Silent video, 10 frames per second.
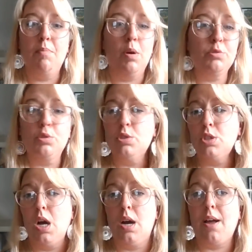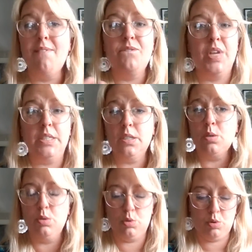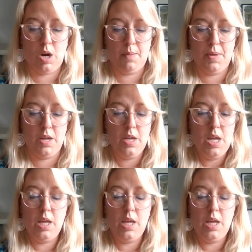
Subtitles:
emotional shock, physical trauma.